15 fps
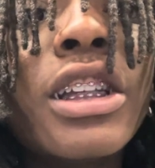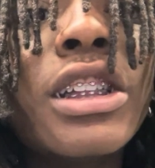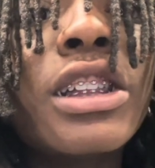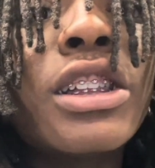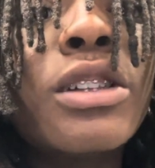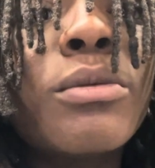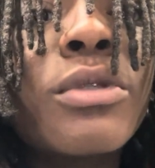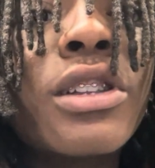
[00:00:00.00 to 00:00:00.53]

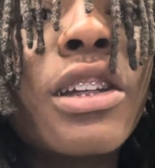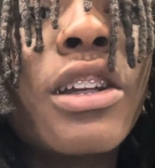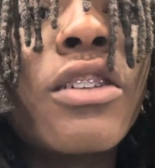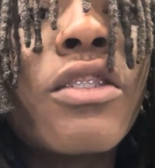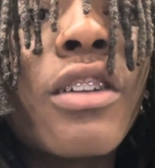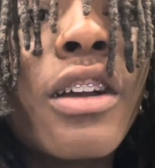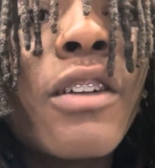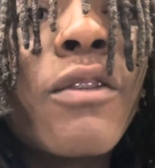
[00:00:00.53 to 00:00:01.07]
ships,
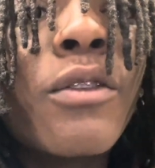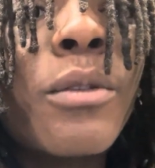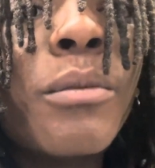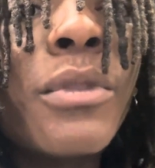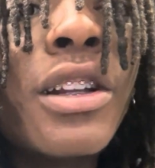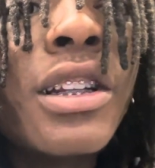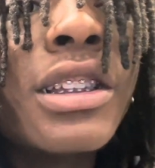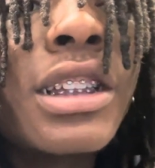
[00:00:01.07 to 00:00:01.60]
aircraft, and
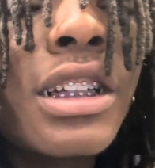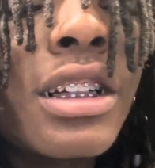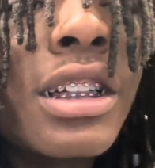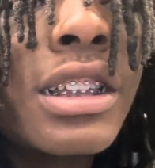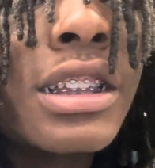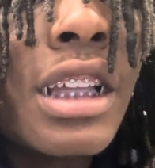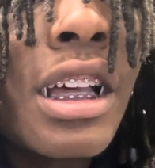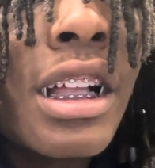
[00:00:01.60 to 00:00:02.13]
military
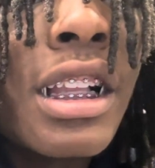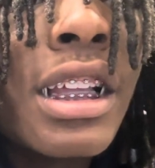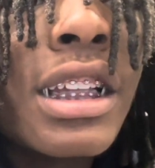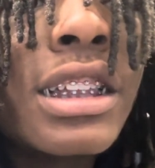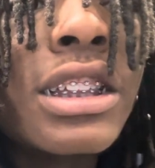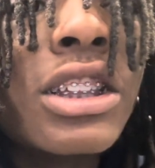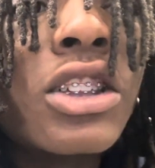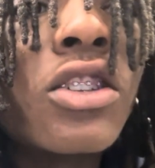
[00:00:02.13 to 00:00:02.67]

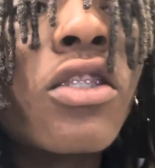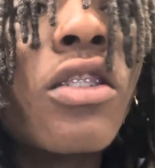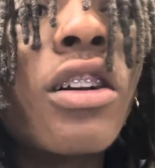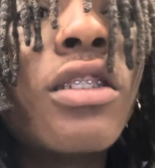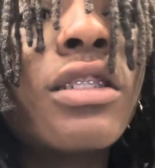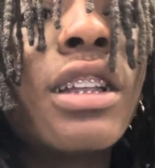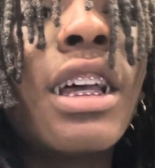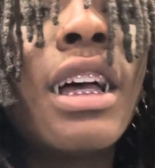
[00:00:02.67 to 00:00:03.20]
installations
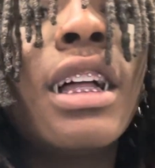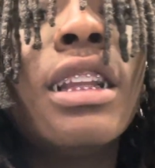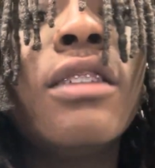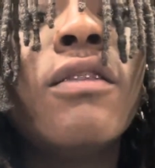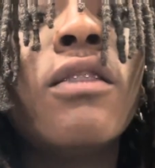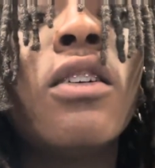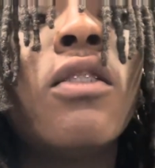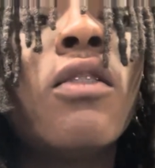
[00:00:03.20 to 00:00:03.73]
across the
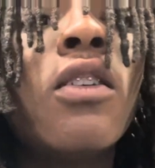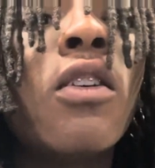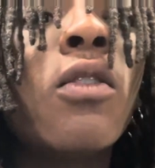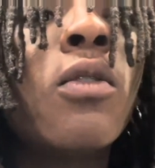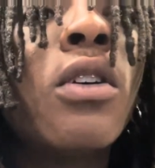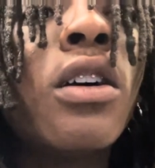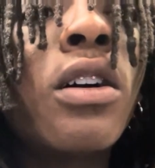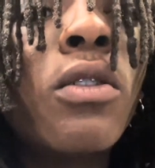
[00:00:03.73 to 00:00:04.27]
island of
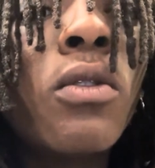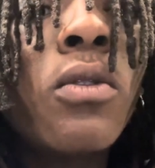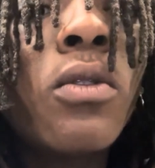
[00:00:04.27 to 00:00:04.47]
Oahu.